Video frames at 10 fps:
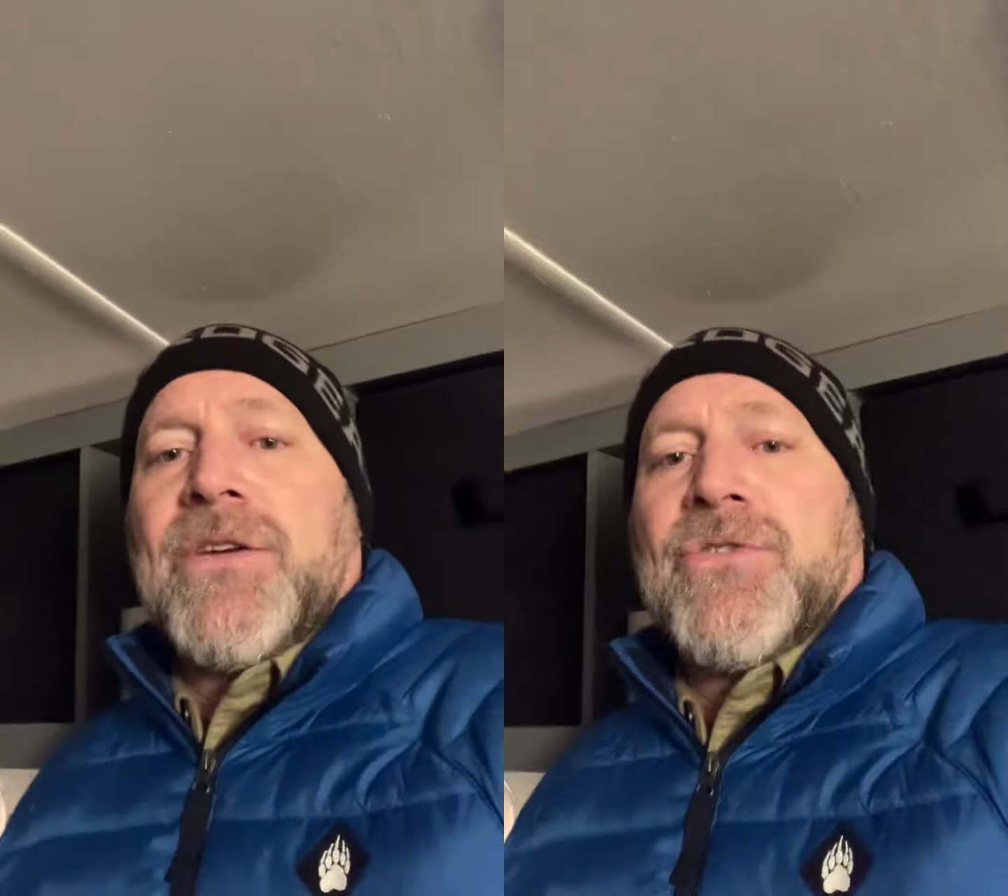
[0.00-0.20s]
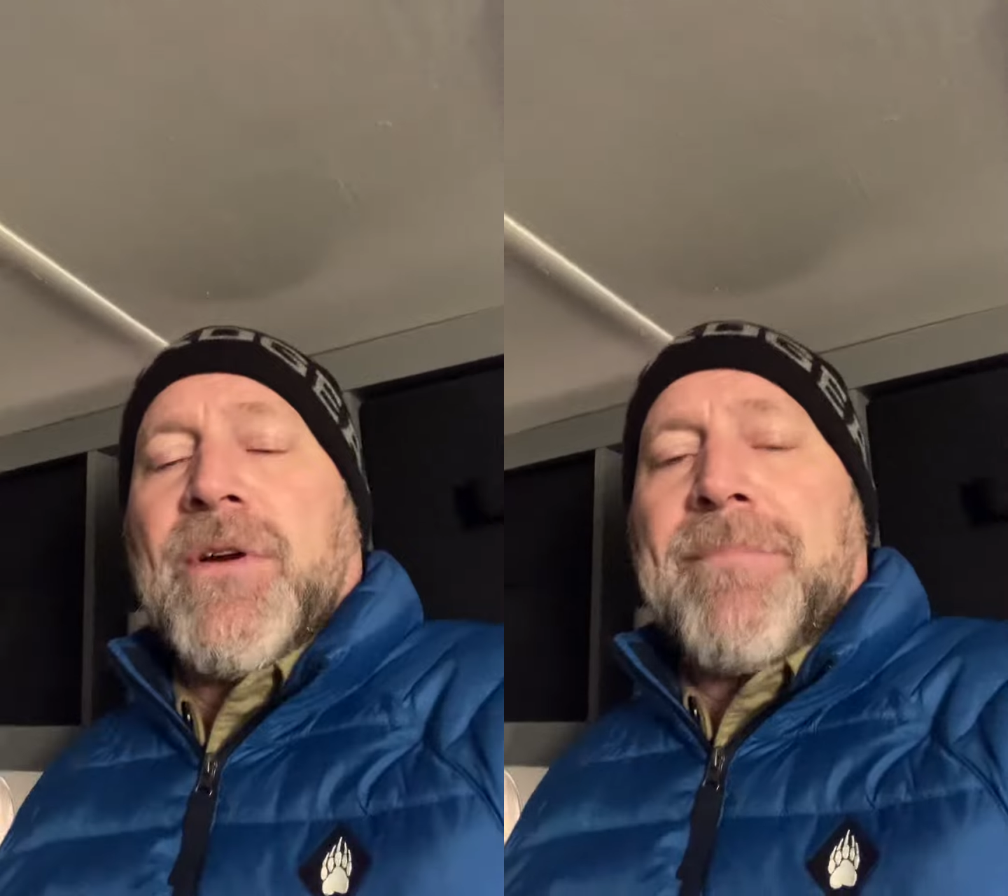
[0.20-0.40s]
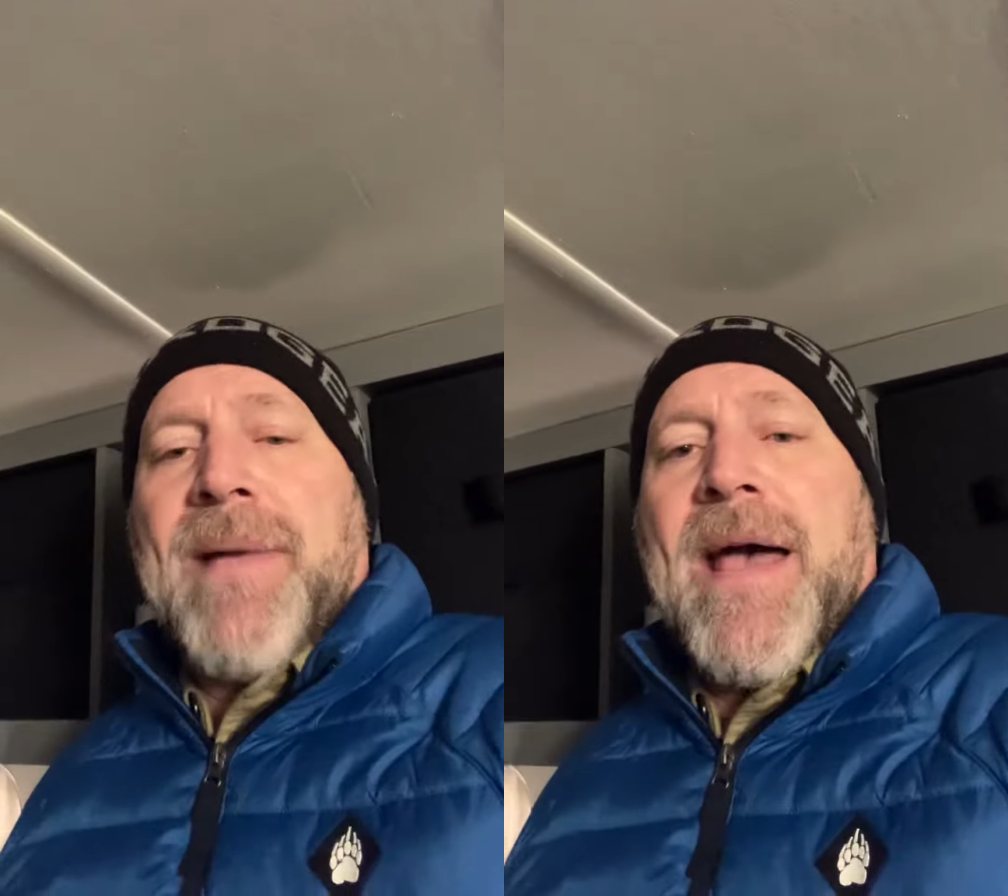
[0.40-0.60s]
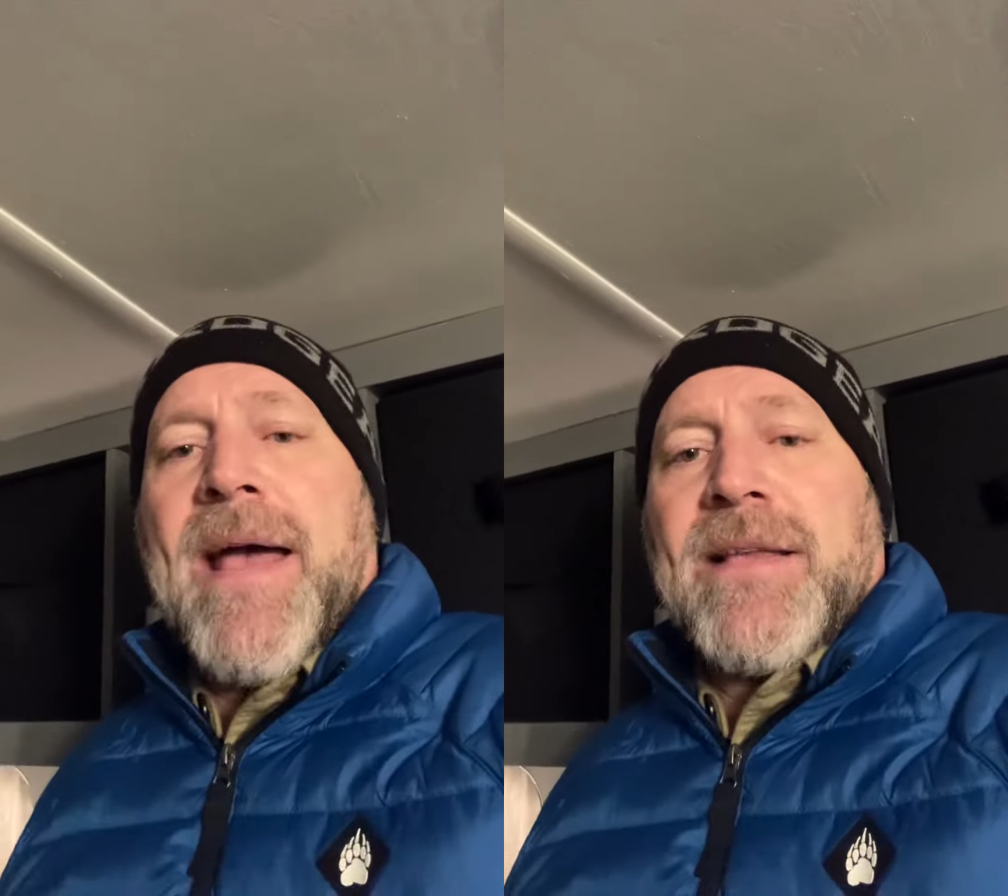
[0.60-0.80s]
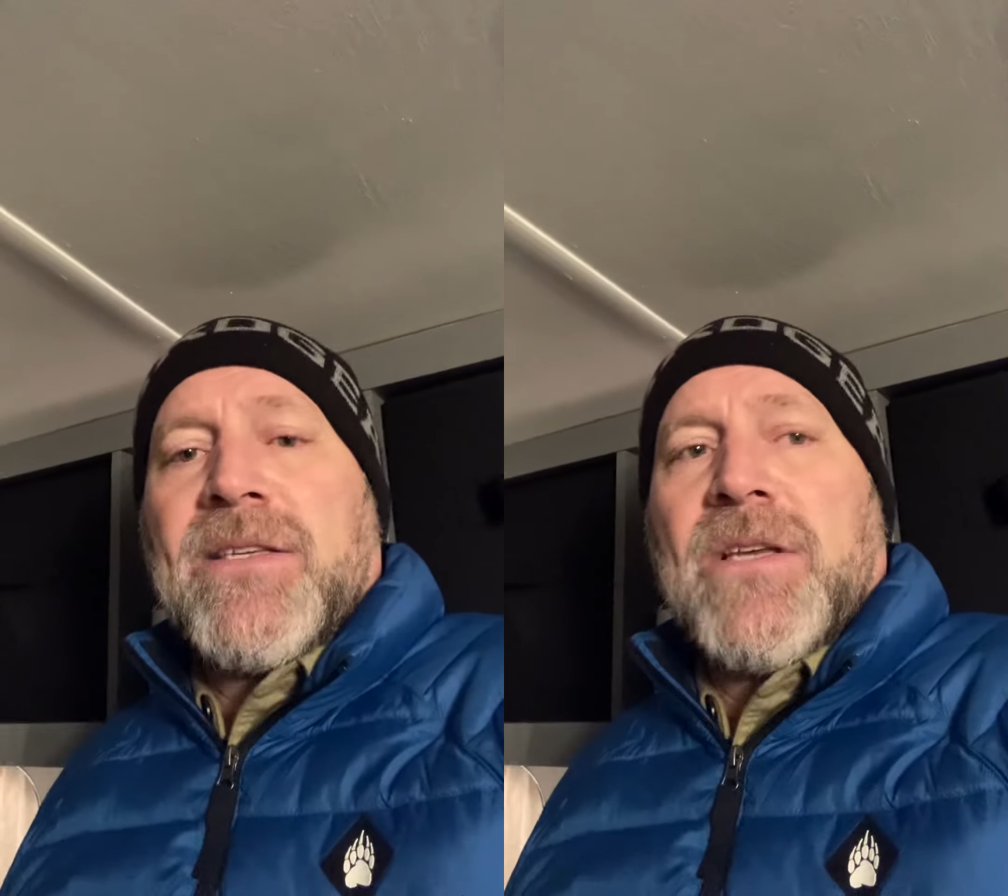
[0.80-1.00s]
trip
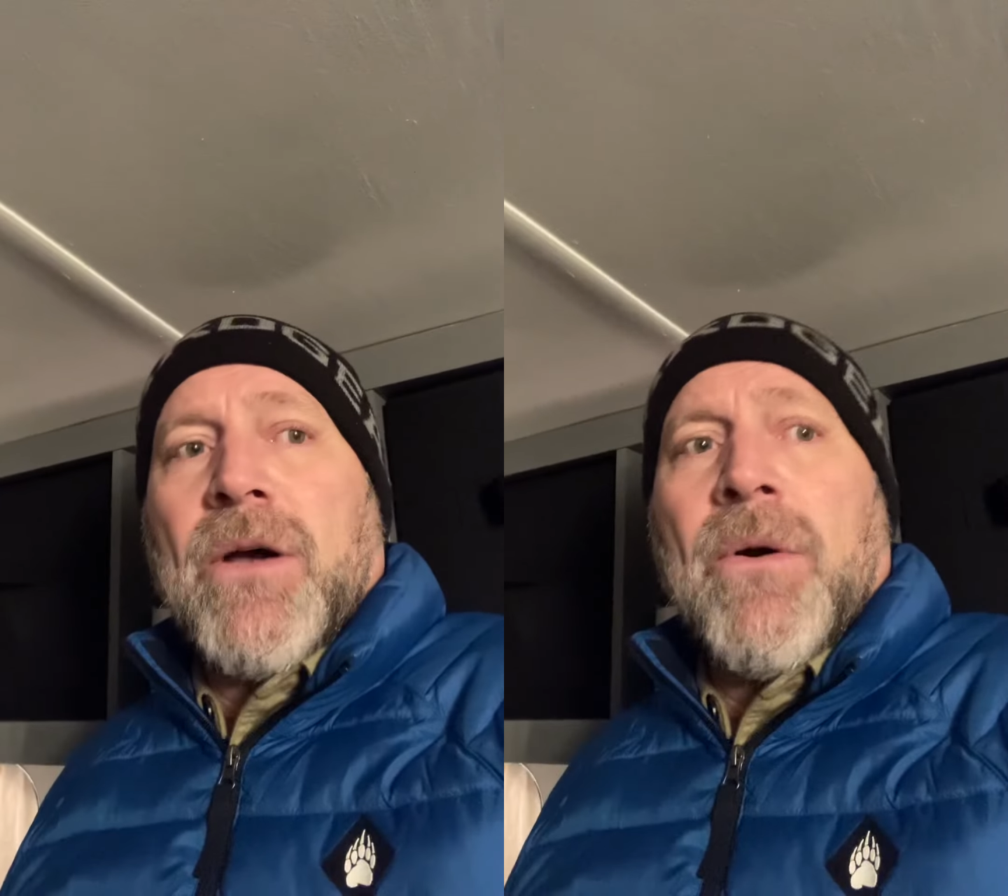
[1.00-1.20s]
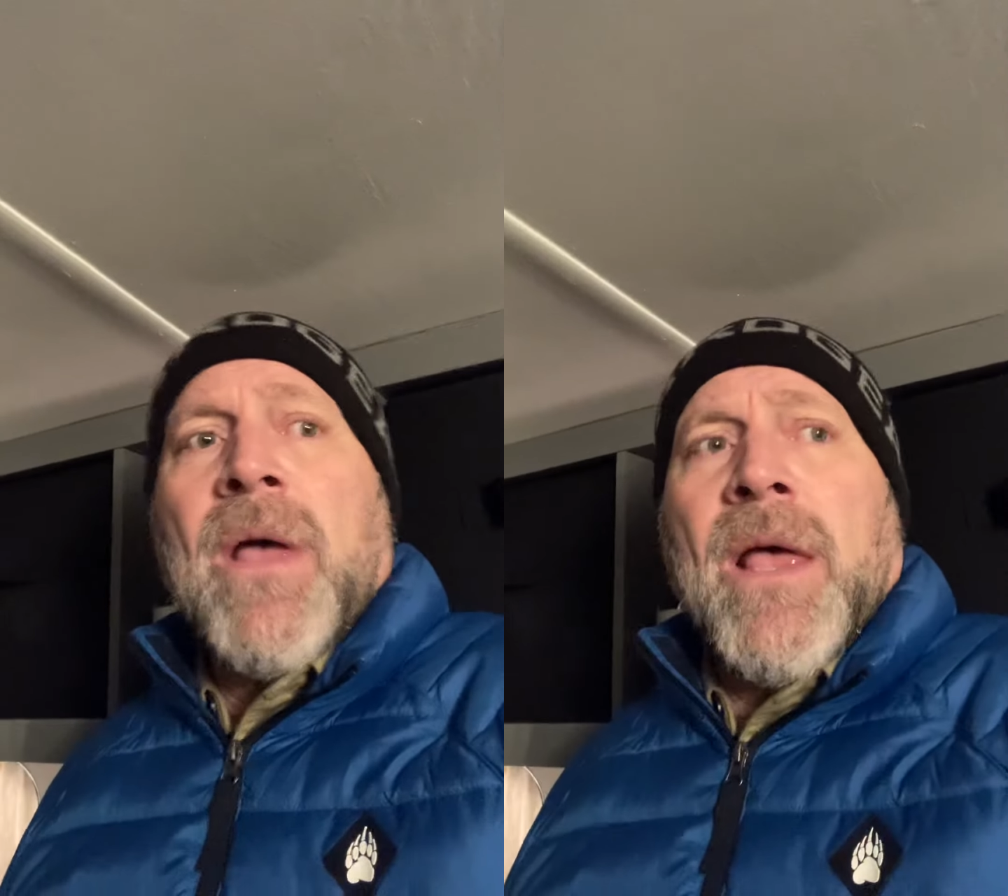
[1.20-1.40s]
back. So